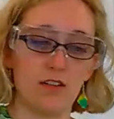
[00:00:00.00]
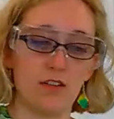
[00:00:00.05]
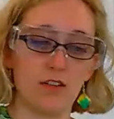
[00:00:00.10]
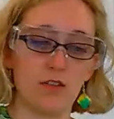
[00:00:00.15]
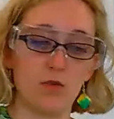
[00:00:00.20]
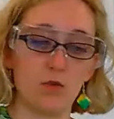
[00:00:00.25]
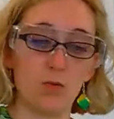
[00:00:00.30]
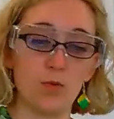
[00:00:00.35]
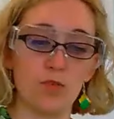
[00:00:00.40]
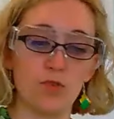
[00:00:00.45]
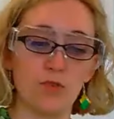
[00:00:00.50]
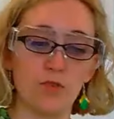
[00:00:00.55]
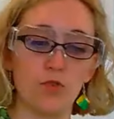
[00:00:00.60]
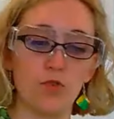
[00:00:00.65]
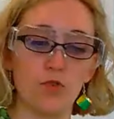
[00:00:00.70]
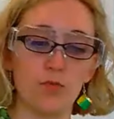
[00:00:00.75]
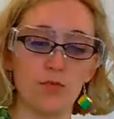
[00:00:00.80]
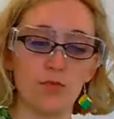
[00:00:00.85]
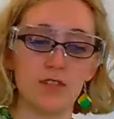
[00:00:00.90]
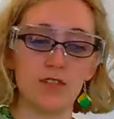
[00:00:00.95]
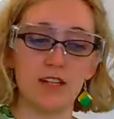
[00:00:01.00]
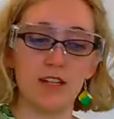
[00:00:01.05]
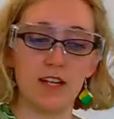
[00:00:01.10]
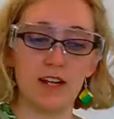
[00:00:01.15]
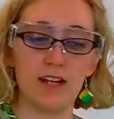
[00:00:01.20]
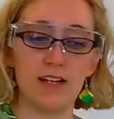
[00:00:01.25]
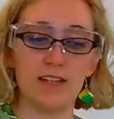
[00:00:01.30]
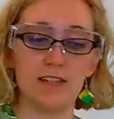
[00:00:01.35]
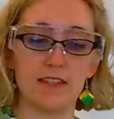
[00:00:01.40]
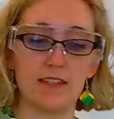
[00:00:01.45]
that will be formed
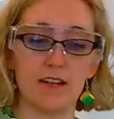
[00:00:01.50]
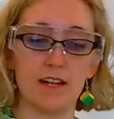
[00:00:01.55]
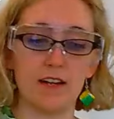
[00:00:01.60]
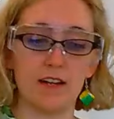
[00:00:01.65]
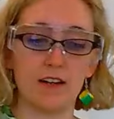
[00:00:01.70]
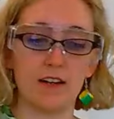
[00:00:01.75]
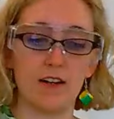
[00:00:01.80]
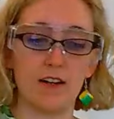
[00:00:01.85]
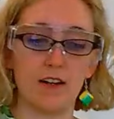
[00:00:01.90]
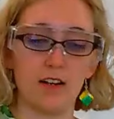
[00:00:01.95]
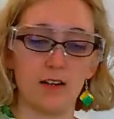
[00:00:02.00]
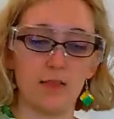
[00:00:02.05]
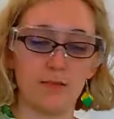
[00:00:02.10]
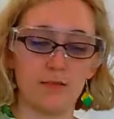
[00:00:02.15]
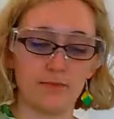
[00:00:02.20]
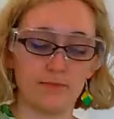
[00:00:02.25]
is that colour.